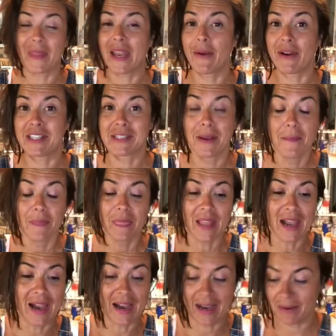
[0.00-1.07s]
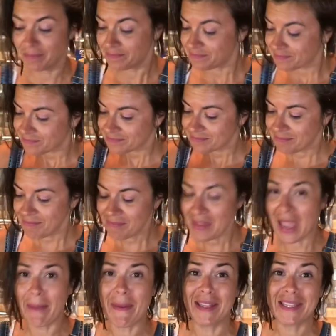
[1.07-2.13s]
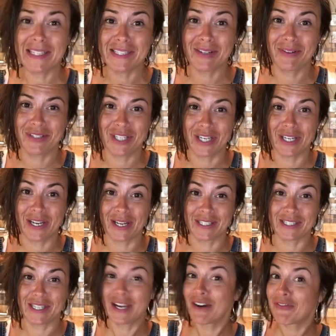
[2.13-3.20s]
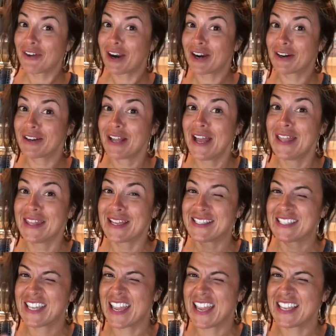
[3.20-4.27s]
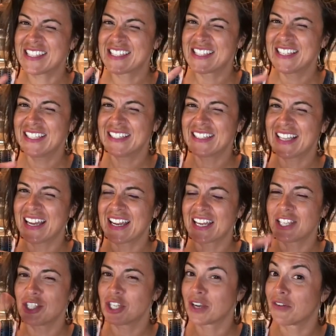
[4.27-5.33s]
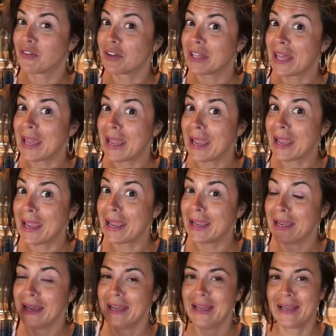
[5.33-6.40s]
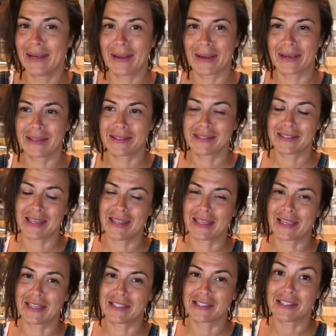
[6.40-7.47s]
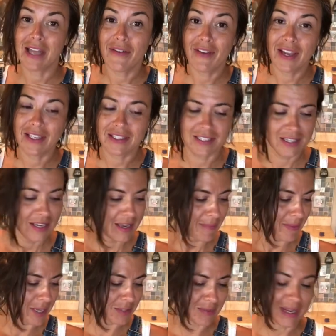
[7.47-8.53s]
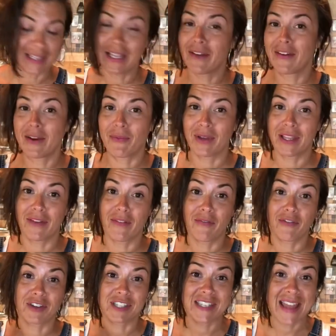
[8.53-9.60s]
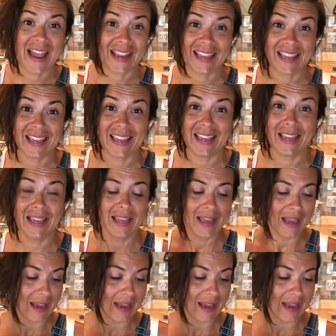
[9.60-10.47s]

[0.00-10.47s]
Anyways, I make these little chicken nuggets in the air fryer that taste like Chick-fil-A nuggets, and the kids love it. My husband and I love it. We love them for snacking.